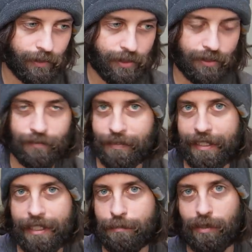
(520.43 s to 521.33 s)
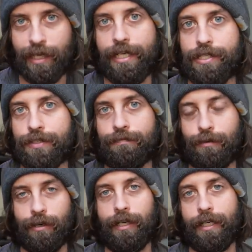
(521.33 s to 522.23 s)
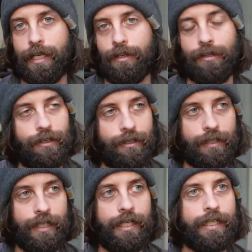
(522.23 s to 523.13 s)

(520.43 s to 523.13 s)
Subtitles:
reserve any praise for it at all,